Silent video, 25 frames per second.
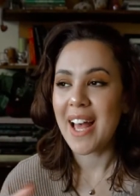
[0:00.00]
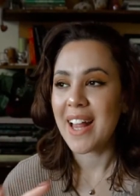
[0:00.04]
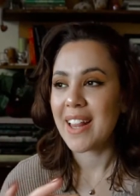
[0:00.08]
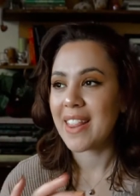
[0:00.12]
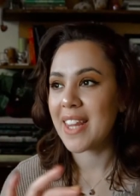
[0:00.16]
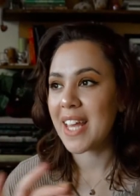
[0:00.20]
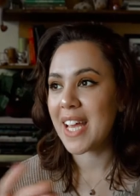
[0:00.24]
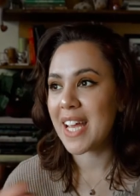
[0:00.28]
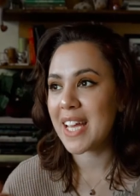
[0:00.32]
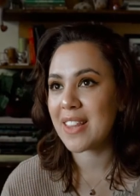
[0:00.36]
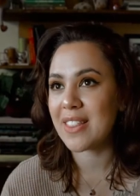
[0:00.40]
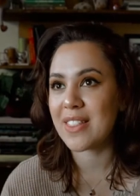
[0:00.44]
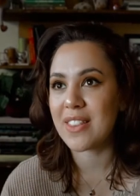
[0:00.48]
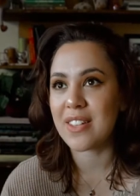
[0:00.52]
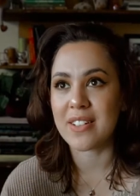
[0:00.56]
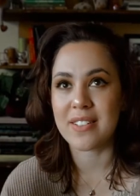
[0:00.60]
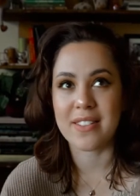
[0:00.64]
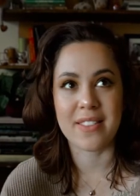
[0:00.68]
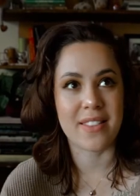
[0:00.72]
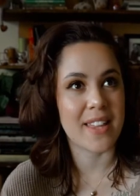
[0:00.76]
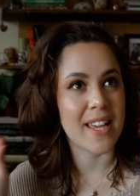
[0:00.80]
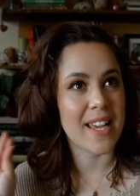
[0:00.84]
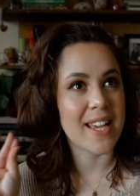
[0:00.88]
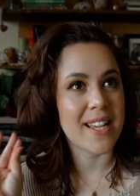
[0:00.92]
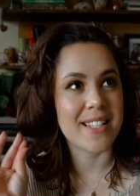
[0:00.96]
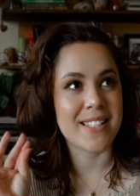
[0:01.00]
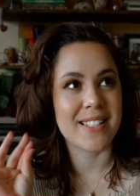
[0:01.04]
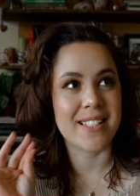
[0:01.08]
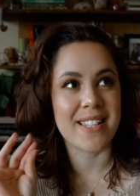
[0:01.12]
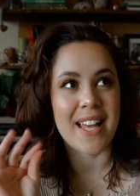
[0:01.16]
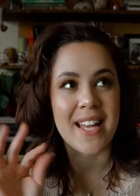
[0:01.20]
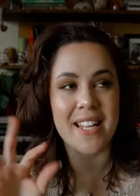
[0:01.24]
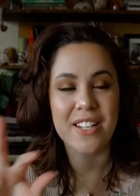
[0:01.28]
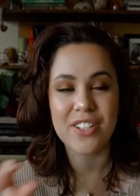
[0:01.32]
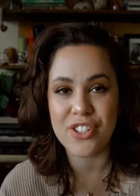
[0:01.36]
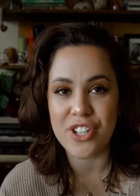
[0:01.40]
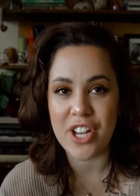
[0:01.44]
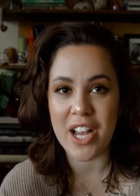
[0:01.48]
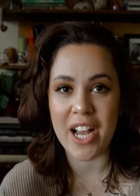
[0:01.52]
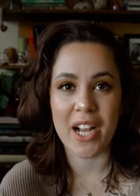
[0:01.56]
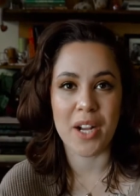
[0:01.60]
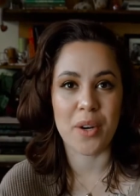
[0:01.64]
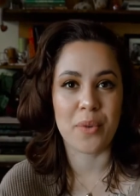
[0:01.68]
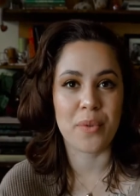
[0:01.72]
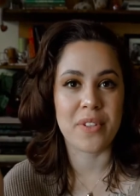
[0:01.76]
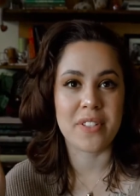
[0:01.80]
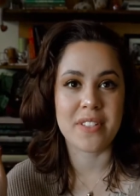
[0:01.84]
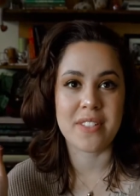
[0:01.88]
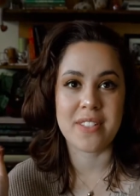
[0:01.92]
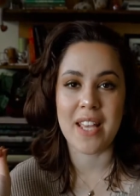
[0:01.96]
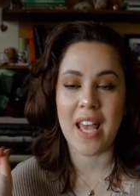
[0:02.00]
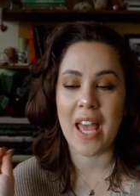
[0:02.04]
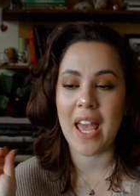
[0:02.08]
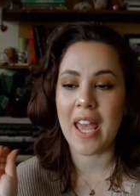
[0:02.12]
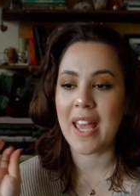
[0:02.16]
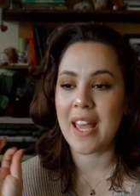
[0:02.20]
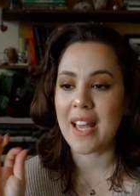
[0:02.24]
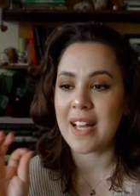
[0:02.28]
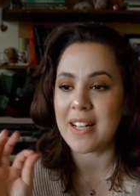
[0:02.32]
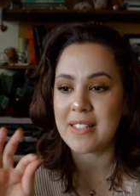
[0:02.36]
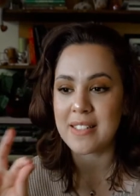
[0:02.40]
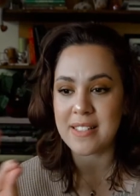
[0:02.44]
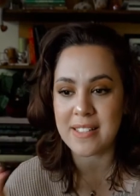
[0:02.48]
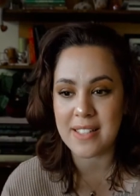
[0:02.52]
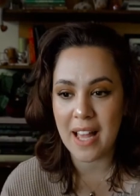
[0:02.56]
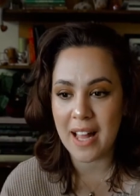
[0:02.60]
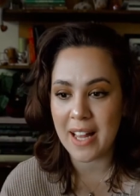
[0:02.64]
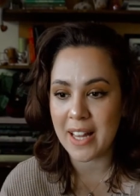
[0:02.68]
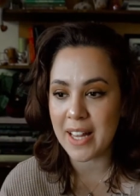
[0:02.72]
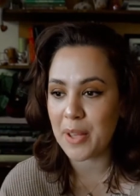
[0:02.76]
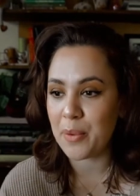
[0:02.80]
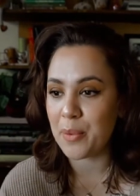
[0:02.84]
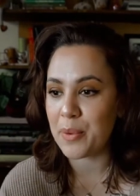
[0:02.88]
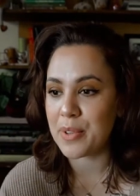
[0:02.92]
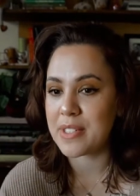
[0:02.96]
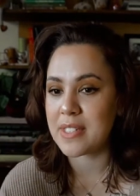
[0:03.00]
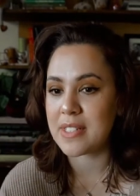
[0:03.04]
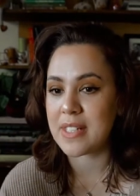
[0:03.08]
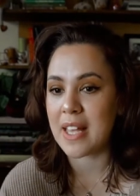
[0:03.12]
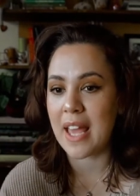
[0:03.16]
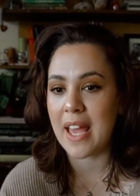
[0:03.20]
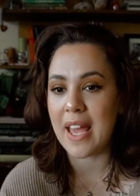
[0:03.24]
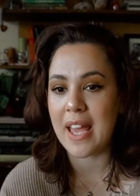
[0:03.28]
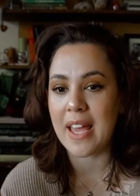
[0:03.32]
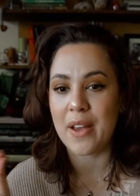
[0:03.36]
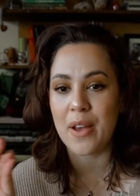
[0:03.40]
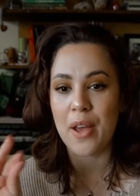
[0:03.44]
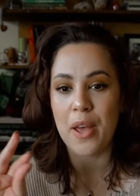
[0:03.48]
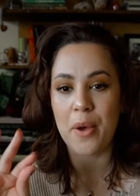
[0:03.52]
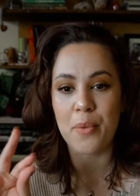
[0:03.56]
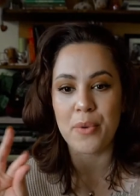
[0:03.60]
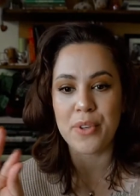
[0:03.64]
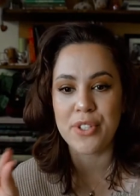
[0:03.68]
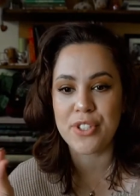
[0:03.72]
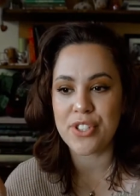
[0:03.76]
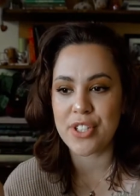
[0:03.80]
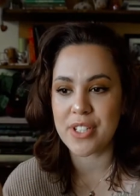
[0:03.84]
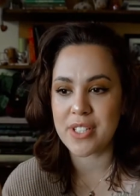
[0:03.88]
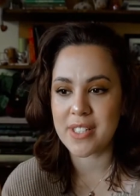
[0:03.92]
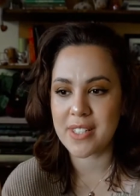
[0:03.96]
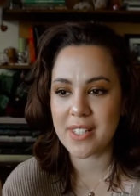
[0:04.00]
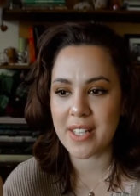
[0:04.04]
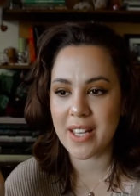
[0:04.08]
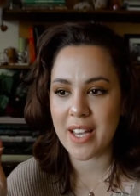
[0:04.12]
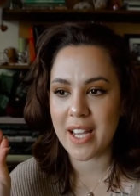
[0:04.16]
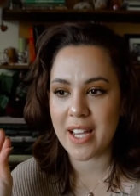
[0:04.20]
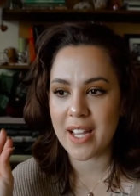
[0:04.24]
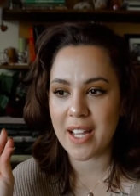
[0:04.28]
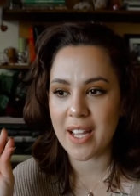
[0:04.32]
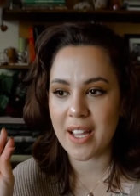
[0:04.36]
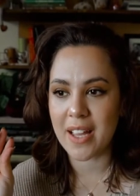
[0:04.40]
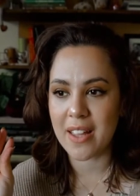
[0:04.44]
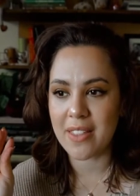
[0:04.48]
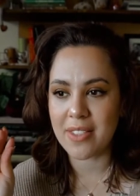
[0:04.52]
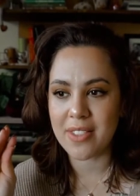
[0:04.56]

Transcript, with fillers: Like the things that Jack would say and Sally would say, it was just like,